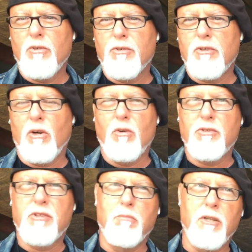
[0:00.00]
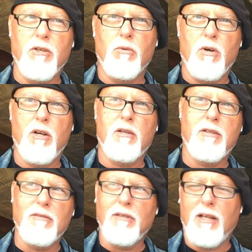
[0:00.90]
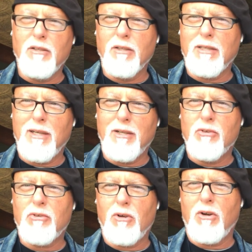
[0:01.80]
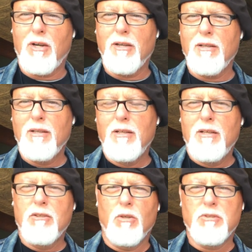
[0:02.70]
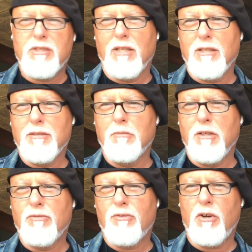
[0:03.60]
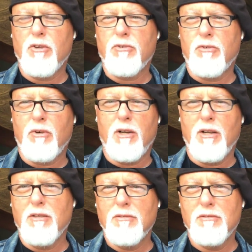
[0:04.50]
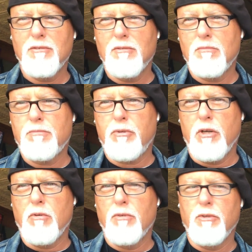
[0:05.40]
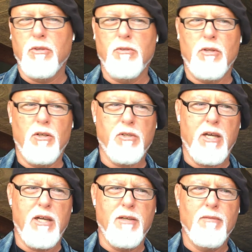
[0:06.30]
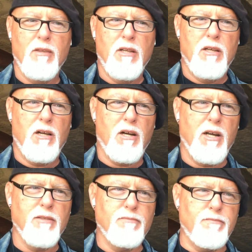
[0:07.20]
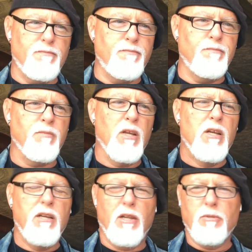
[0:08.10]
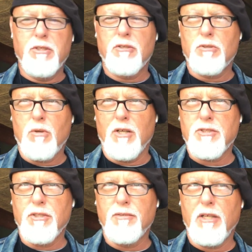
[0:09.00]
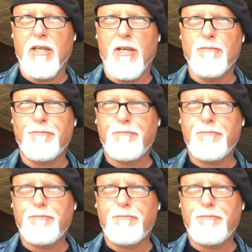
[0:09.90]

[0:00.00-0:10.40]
So submit your work. I'll look at it and score it. Don't send it to me first for a pre-review, okay? All right. Now the research question, again,